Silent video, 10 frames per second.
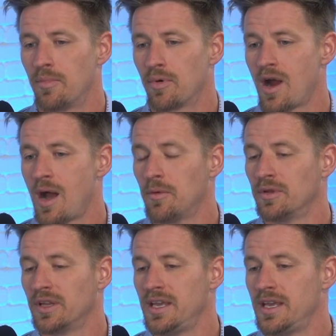
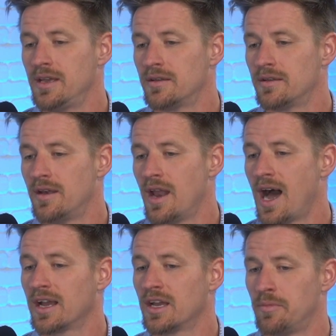Probably
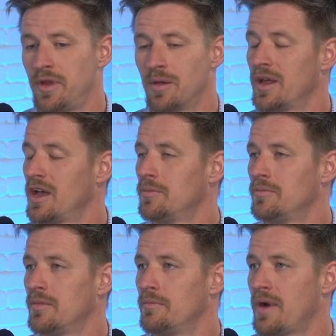not going to be able to help
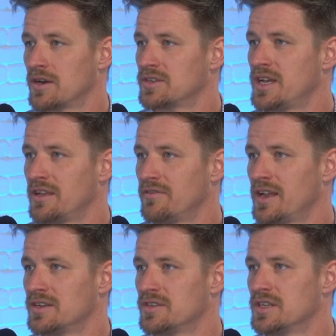buyers take
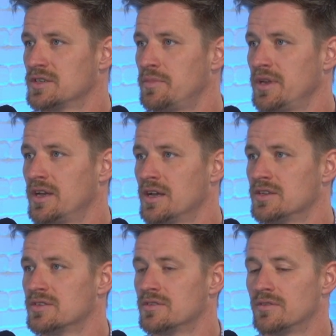advantage of this
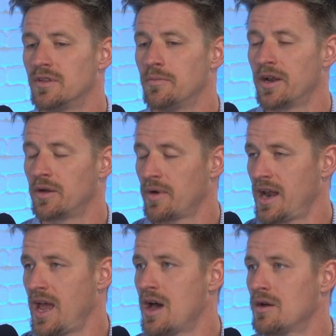because the money
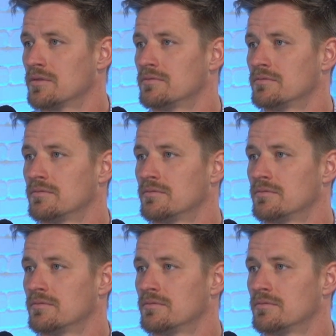ran out.